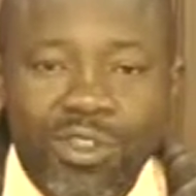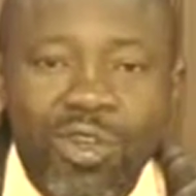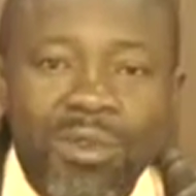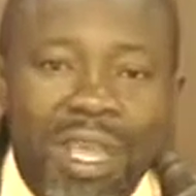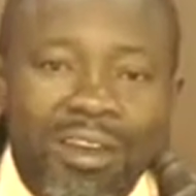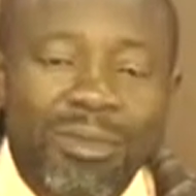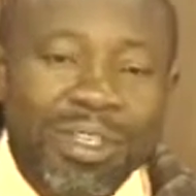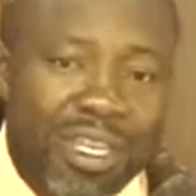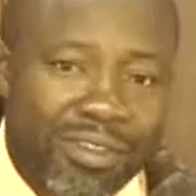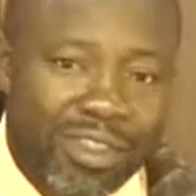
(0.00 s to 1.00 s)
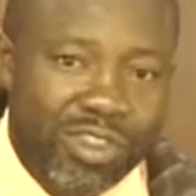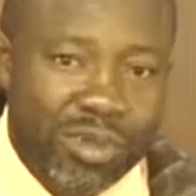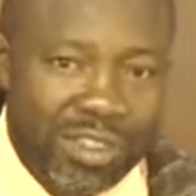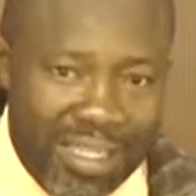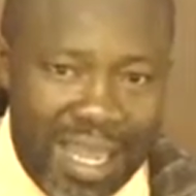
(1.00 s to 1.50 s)
though we have been given so
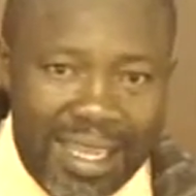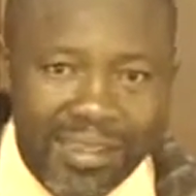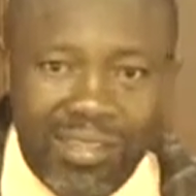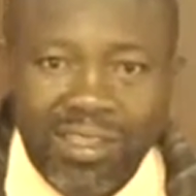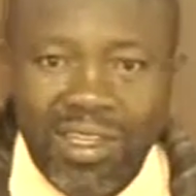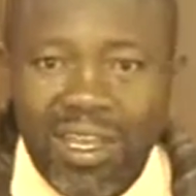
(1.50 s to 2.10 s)
much years,